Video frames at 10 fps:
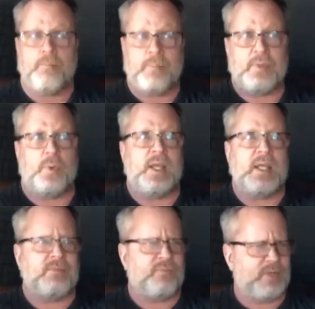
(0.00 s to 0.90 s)
By the
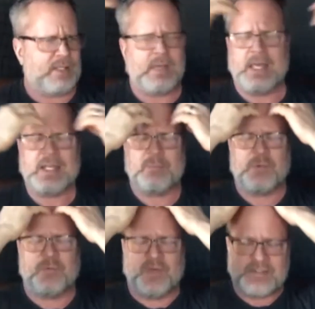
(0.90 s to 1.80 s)
way, I can't
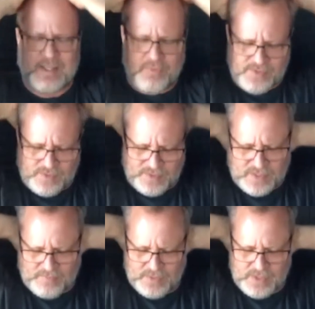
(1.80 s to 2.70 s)
remember if I said this in this
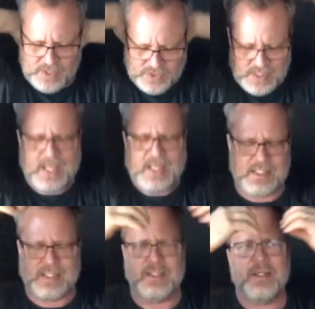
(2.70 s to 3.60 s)
conversation. Yeah, I
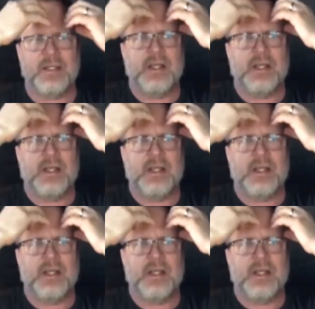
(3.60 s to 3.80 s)
did.